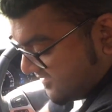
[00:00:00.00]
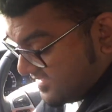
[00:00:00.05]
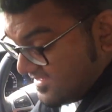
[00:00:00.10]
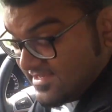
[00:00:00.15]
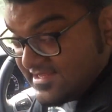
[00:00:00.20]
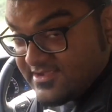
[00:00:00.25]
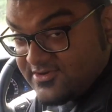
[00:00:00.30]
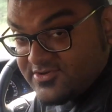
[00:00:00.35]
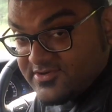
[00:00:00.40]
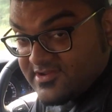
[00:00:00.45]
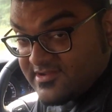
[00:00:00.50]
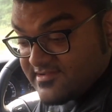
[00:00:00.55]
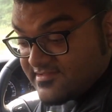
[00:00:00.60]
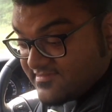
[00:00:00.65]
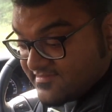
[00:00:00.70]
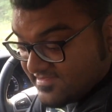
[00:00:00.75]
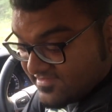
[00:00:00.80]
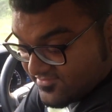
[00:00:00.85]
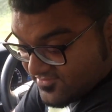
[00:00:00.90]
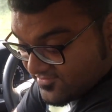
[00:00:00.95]
are really good on
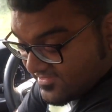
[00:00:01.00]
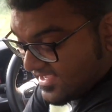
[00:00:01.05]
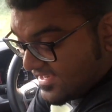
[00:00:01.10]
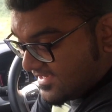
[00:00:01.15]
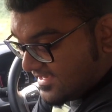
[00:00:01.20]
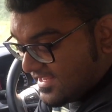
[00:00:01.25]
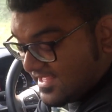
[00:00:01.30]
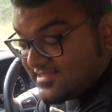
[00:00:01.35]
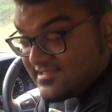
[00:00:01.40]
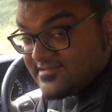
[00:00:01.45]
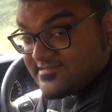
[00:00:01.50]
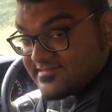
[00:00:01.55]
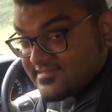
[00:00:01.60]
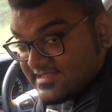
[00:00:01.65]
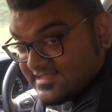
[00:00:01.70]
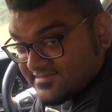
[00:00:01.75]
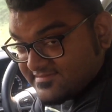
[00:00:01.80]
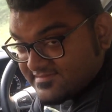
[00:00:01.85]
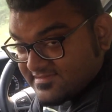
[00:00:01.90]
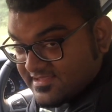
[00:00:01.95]
the seats. You get leather
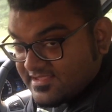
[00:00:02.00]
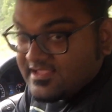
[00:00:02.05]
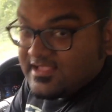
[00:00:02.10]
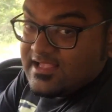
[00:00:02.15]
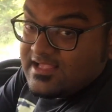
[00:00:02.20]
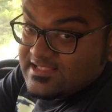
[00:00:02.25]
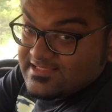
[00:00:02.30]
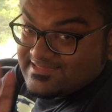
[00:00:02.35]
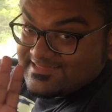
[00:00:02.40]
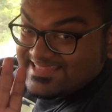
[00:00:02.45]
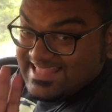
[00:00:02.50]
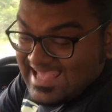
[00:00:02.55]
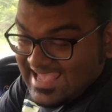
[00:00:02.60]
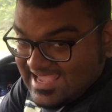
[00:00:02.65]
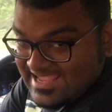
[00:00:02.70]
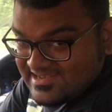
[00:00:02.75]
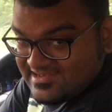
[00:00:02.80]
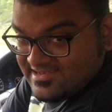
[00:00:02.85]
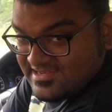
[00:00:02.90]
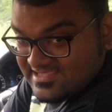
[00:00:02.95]
seats.
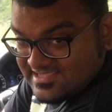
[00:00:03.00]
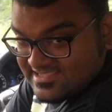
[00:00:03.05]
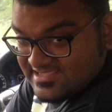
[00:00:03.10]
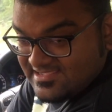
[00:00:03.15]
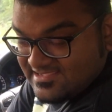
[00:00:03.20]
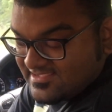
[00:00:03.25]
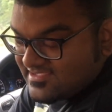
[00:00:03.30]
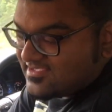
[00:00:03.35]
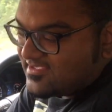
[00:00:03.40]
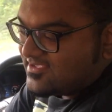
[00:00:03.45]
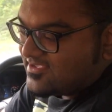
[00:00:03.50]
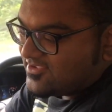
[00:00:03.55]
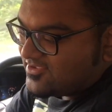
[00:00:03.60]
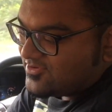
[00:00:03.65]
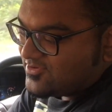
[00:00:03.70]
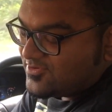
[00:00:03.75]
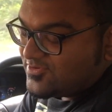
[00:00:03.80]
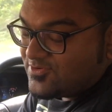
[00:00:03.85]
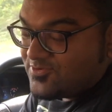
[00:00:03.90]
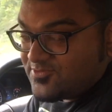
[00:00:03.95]
Sadly,
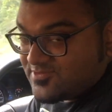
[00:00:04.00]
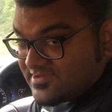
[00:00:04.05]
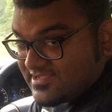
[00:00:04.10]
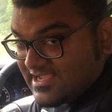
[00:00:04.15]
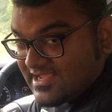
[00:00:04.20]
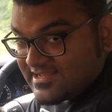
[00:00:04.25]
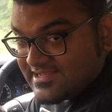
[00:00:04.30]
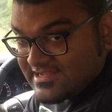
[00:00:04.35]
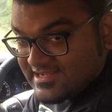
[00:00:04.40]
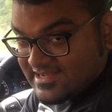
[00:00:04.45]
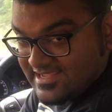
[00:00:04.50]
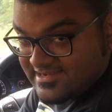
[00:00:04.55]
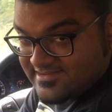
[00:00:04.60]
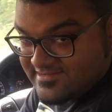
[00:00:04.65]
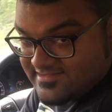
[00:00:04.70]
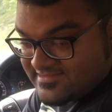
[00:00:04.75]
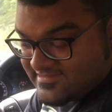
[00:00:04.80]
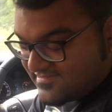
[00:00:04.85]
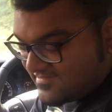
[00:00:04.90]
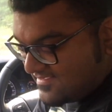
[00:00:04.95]
you don't get
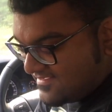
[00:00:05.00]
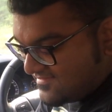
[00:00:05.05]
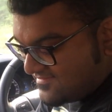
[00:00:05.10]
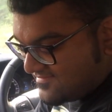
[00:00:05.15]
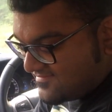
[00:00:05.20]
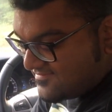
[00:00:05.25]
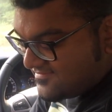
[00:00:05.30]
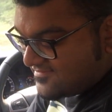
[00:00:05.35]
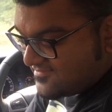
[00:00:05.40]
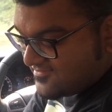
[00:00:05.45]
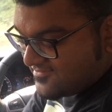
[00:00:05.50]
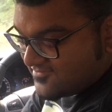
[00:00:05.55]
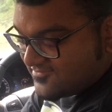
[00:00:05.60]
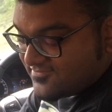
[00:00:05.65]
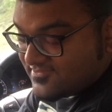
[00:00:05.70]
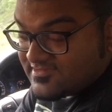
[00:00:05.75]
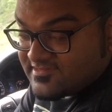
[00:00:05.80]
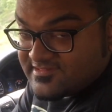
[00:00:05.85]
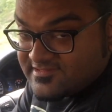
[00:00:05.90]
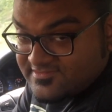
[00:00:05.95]
electric seats
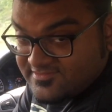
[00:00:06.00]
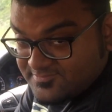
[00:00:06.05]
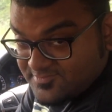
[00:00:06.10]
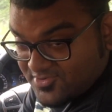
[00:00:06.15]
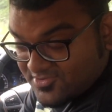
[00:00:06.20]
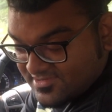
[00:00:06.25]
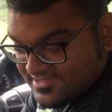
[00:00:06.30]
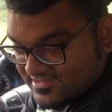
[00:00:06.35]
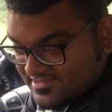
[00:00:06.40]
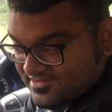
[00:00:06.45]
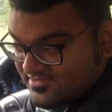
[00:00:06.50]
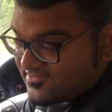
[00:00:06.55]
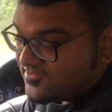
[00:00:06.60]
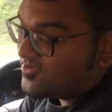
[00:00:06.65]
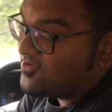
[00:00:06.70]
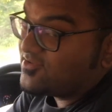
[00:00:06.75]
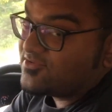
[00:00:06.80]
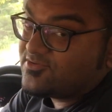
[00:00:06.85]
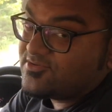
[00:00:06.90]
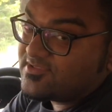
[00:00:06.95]
for this model,
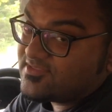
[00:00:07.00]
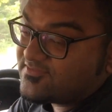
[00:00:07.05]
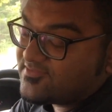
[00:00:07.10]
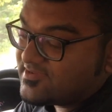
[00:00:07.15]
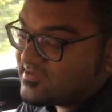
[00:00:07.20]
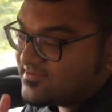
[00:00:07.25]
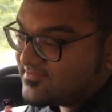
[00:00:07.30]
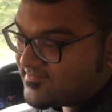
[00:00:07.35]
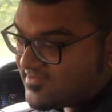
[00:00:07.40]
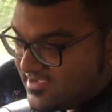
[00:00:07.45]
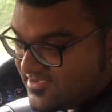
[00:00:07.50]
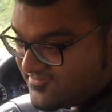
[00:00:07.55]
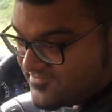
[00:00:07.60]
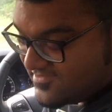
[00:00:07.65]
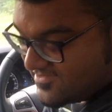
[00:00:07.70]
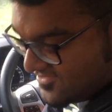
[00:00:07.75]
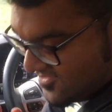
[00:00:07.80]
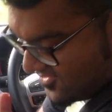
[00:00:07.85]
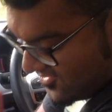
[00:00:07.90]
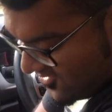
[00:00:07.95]
although it's for the
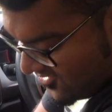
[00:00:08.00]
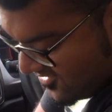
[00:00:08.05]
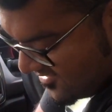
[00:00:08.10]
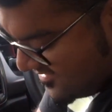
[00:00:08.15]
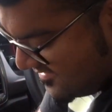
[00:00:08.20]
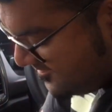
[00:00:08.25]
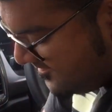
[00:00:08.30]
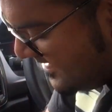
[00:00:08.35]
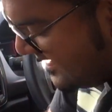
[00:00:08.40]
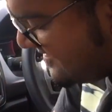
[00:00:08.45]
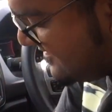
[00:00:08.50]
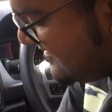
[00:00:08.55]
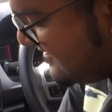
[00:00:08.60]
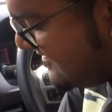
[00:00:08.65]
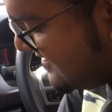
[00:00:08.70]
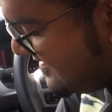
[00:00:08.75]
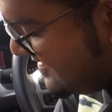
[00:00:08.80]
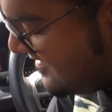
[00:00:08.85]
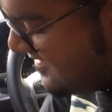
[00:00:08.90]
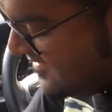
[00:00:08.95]
driver or the
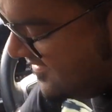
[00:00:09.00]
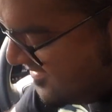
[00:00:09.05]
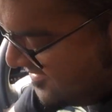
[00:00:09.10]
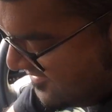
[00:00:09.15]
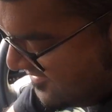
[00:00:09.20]
passenger.